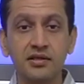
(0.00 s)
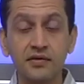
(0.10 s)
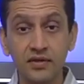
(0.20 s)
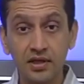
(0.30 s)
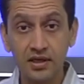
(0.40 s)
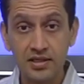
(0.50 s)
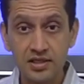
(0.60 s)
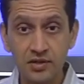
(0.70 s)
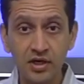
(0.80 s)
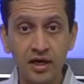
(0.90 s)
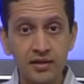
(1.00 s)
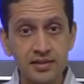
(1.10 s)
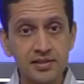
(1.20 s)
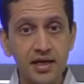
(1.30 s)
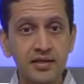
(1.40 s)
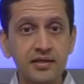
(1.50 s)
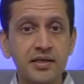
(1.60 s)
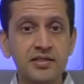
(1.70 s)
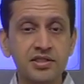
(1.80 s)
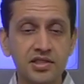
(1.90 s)
Even the customer understanding
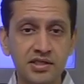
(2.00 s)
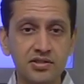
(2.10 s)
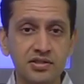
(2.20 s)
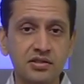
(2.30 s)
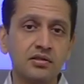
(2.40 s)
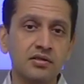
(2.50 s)
has changed.